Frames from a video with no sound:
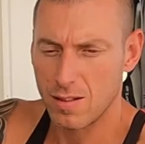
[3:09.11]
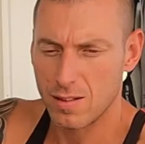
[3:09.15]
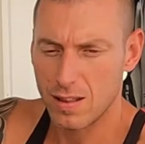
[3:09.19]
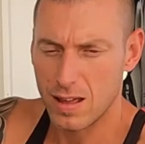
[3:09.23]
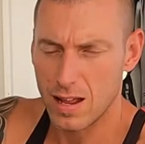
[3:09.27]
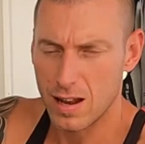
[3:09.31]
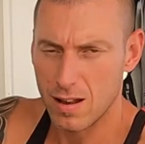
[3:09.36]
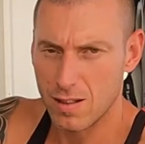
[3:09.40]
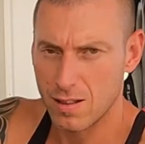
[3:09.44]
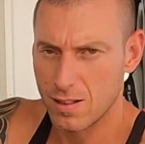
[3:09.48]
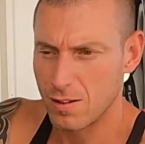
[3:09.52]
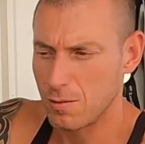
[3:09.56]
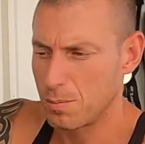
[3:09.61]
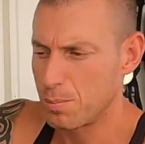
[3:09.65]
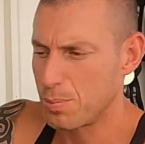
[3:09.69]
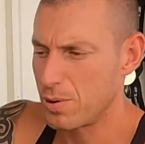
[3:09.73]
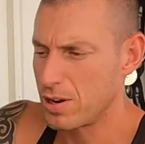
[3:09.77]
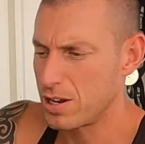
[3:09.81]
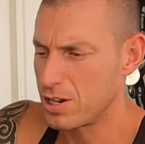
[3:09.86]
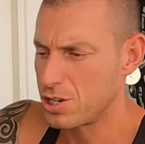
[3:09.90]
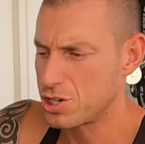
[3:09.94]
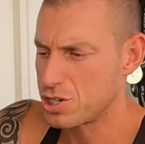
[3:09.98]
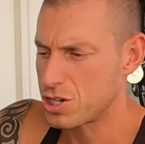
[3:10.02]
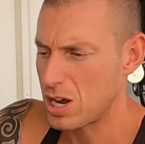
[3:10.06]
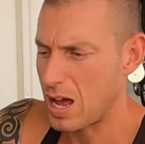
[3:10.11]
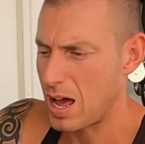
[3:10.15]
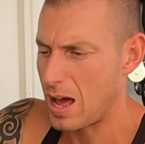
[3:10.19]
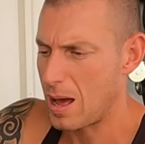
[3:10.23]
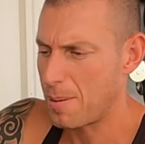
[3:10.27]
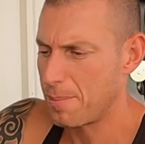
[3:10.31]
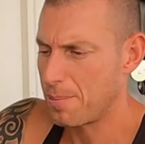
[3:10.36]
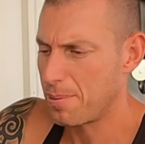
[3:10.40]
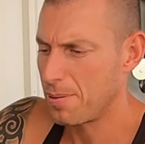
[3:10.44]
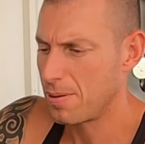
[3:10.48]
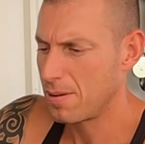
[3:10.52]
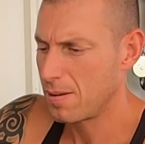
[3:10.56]
see it's still pretty
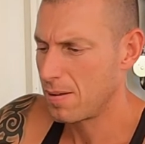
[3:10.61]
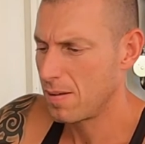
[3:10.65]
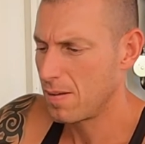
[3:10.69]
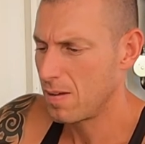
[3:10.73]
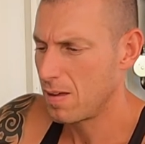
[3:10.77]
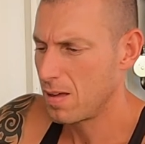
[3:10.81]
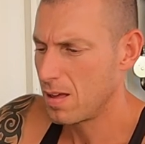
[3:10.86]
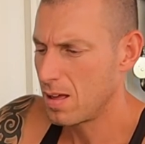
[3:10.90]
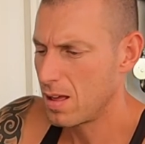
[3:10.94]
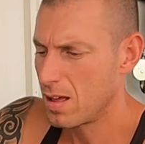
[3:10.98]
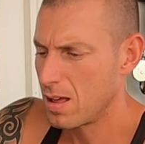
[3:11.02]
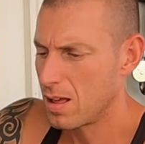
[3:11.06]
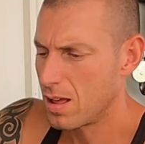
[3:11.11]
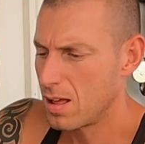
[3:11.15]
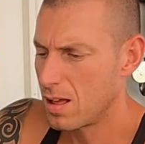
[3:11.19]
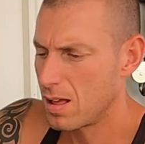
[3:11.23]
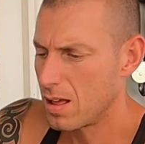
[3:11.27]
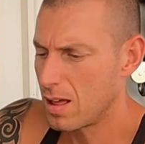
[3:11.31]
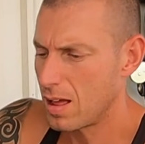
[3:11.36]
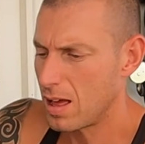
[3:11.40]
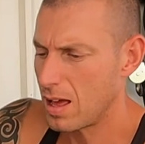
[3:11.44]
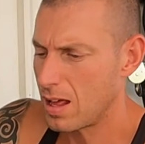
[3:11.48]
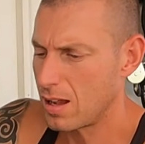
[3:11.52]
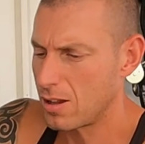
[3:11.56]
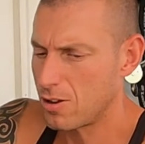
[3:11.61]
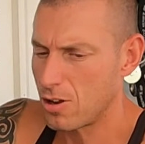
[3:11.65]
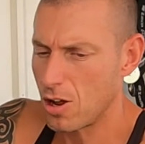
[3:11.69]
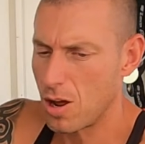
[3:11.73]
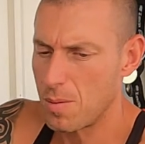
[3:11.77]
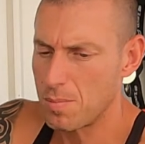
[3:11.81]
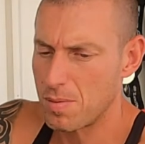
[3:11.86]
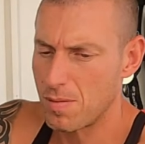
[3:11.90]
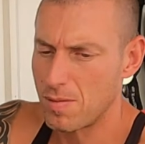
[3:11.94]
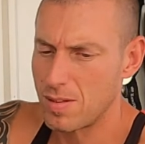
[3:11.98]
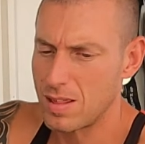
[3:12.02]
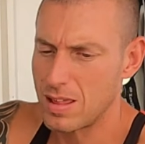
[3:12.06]
sharp in
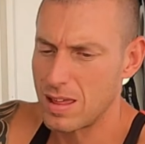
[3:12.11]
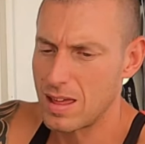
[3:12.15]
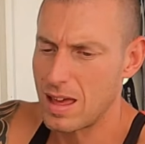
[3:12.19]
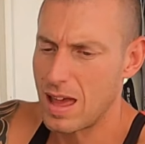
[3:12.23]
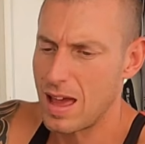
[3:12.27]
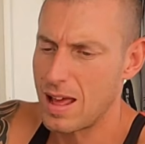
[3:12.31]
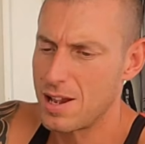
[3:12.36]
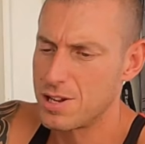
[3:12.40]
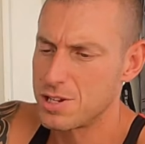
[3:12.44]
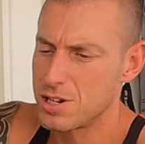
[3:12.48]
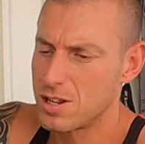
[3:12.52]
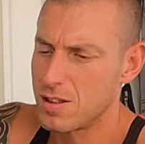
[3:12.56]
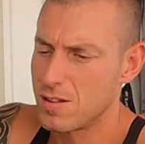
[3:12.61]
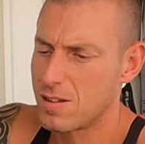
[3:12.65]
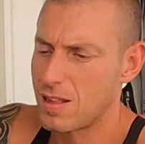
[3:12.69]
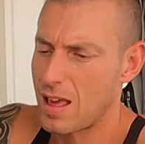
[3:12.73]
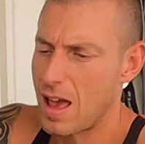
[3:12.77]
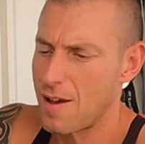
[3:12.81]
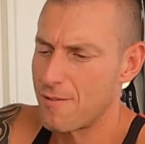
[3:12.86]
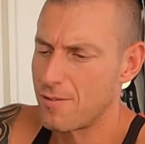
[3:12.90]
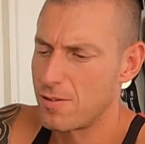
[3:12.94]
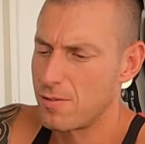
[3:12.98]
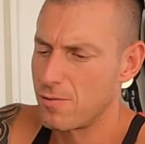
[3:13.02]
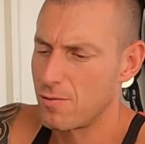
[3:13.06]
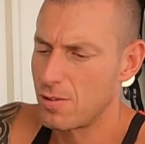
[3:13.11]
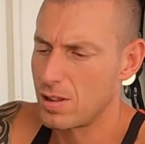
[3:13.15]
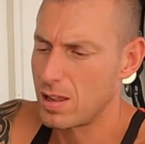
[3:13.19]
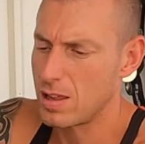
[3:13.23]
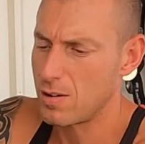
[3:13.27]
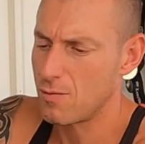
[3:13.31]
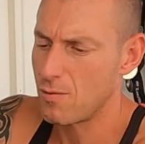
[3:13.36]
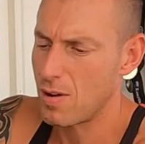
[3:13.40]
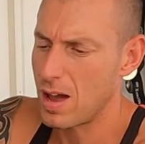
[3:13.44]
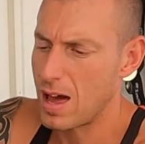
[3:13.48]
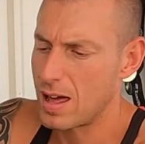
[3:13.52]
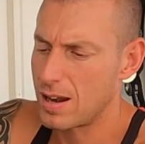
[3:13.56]
terms of the edges, haven't
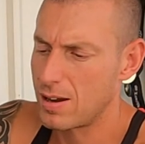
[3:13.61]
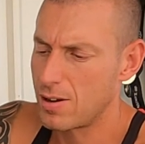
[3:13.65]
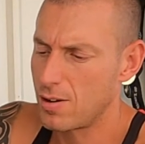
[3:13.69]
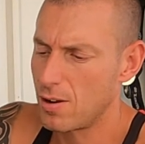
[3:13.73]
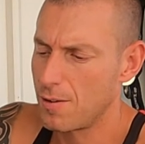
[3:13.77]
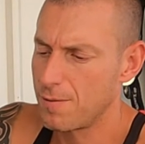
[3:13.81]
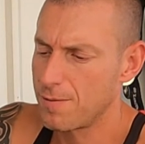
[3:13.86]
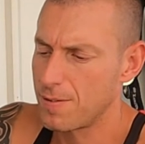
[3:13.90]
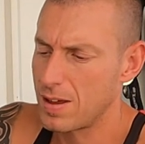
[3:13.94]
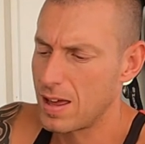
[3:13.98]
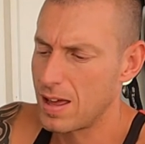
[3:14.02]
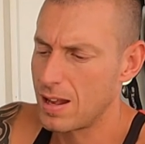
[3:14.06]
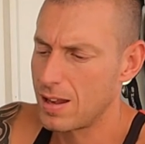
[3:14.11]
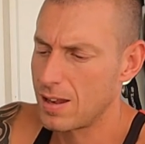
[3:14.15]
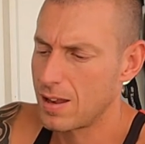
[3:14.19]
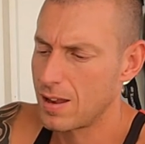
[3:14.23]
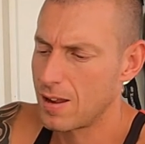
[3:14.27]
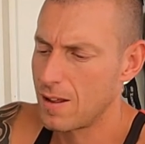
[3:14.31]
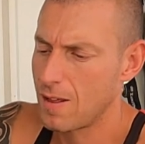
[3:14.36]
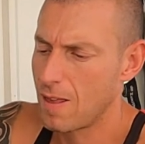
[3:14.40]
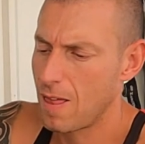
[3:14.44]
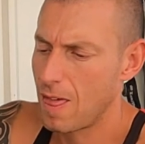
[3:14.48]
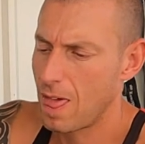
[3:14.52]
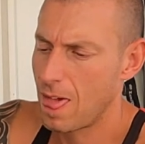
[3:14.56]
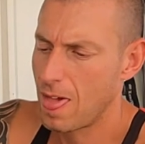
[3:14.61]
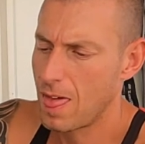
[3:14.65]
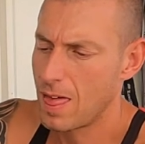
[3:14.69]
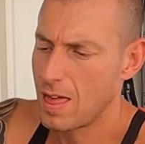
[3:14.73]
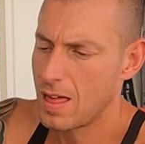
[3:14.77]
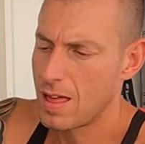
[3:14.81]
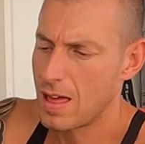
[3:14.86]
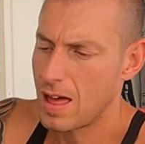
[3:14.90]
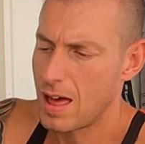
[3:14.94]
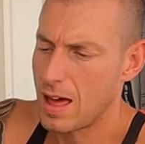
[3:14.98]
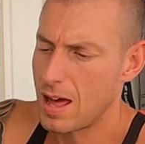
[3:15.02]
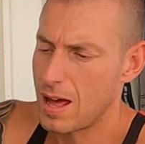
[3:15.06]
really rounded off yet.
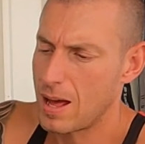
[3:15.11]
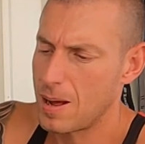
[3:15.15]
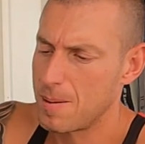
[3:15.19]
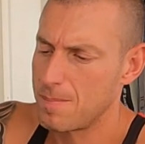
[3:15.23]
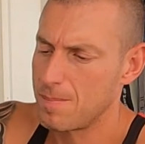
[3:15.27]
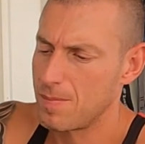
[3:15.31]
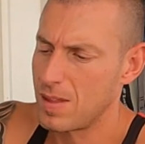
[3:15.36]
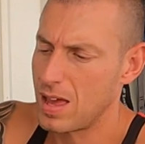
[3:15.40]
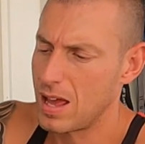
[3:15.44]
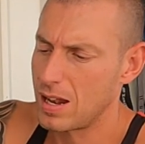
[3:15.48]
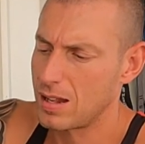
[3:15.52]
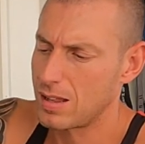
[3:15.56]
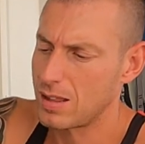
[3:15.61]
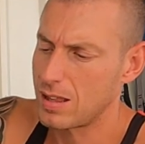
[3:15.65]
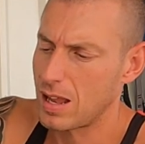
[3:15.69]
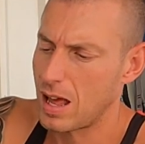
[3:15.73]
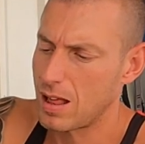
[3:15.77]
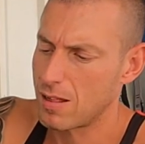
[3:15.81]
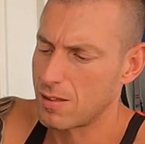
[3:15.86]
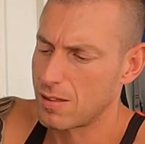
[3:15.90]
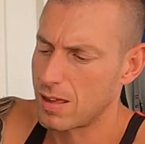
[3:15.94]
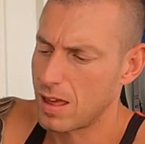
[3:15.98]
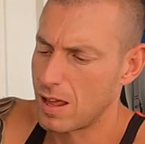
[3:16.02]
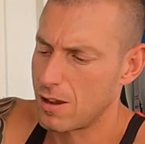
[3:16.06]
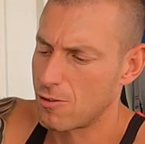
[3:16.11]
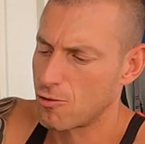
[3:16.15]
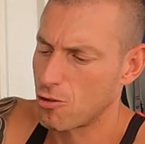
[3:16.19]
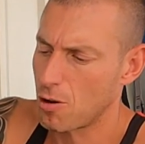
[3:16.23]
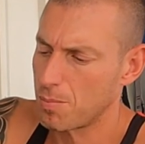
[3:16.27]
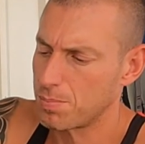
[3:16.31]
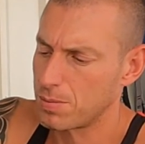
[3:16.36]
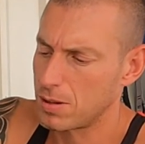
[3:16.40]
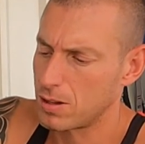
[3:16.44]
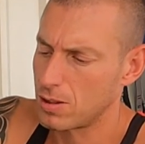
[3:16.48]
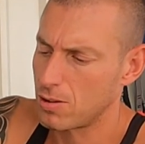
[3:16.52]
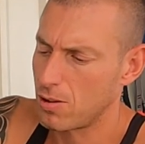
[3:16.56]
It does get
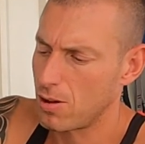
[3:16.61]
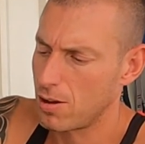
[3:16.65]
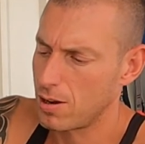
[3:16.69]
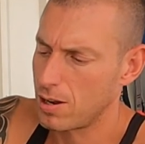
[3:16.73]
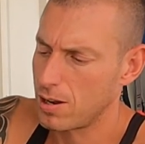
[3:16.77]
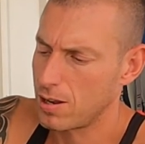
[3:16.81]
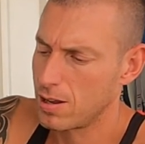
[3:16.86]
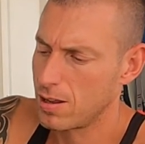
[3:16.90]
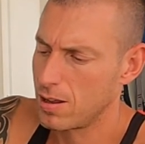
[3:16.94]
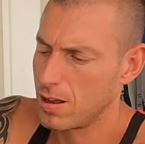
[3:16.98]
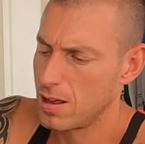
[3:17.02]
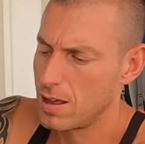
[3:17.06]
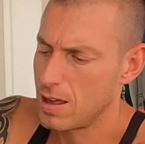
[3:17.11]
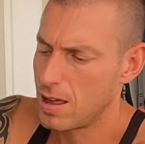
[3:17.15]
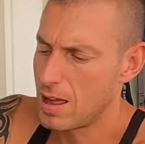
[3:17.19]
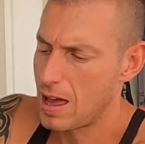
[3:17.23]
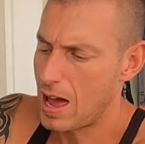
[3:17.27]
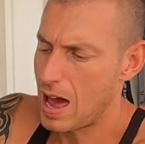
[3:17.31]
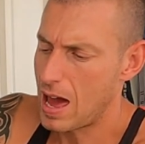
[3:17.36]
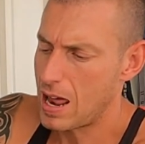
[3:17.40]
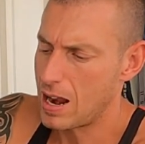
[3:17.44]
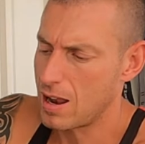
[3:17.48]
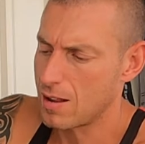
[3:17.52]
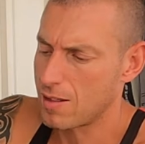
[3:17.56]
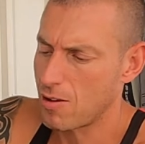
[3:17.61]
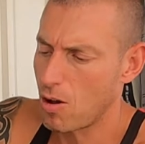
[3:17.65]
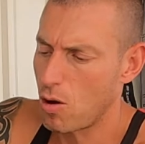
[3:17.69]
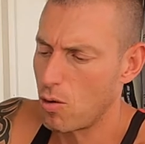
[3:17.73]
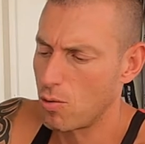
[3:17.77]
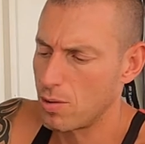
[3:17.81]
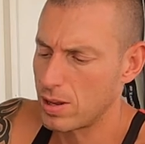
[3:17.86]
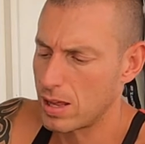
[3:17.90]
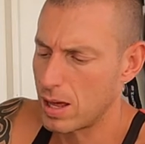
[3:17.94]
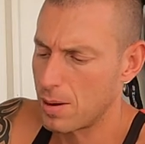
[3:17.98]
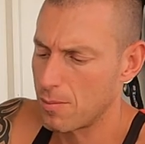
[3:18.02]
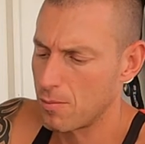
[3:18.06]
dropped a lot and it's
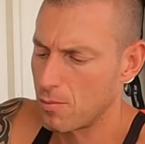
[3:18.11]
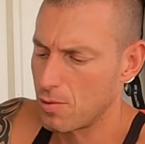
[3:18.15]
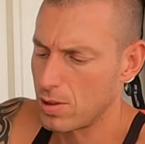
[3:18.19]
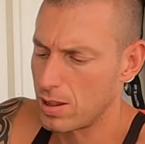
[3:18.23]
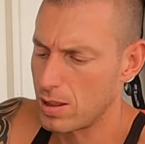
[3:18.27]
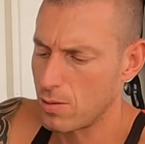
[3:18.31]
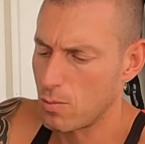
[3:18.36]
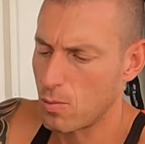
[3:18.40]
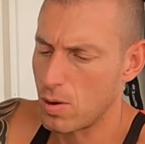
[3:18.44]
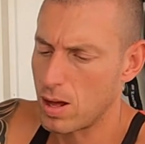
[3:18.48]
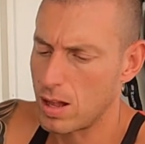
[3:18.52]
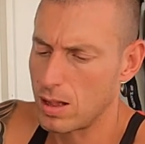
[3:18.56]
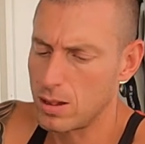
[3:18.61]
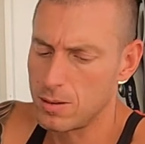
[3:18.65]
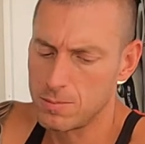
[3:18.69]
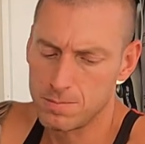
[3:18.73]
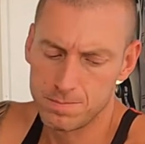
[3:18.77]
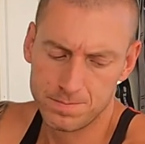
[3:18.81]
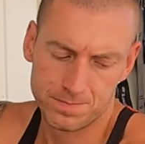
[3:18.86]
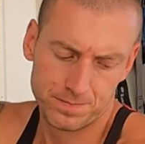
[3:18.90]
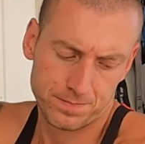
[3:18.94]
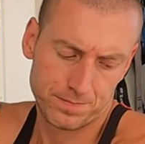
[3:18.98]
holding up really well.